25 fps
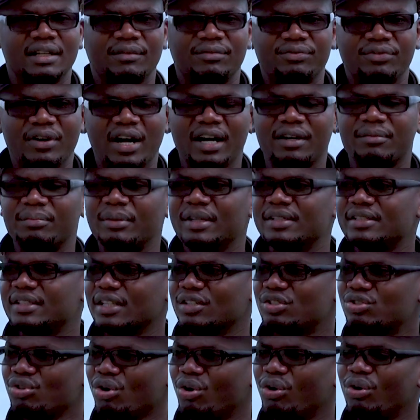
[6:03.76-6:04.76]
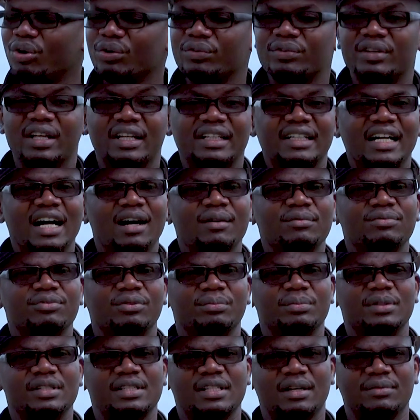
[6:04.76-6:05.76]
and fragments and so on that come
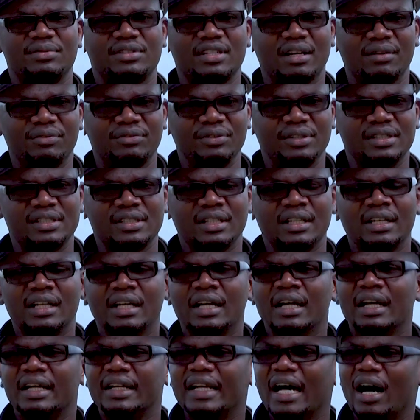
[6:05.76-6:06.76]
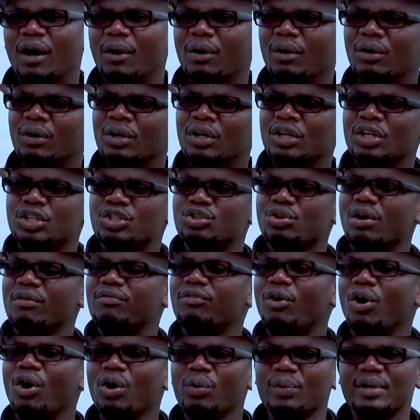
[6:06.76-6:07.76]
from the subsurface. Now, you
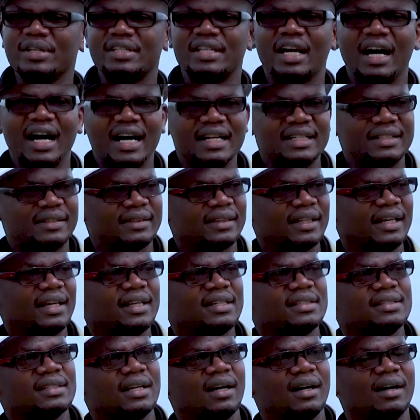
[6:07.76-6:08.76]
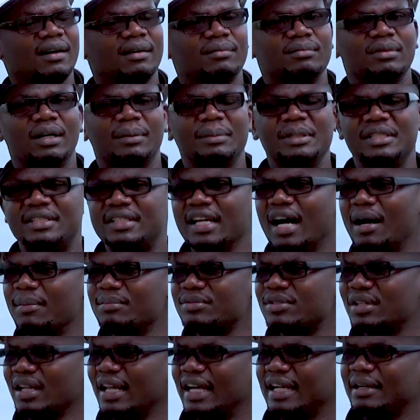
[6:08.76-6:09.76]
have always had things,
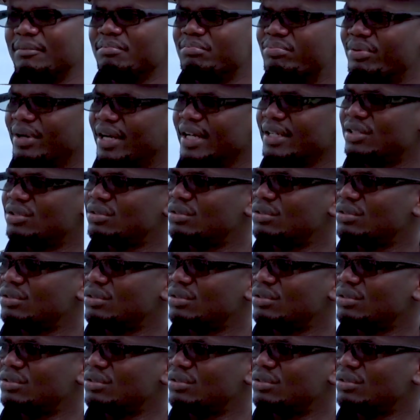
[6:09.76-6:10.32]
terms like Brent